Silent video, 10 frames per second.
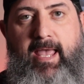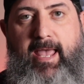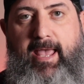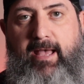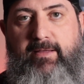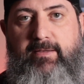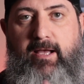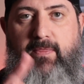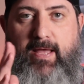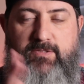and
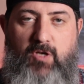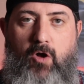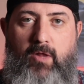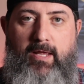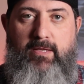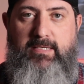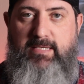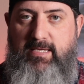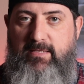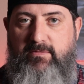that's all
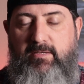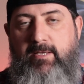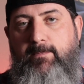LEDs,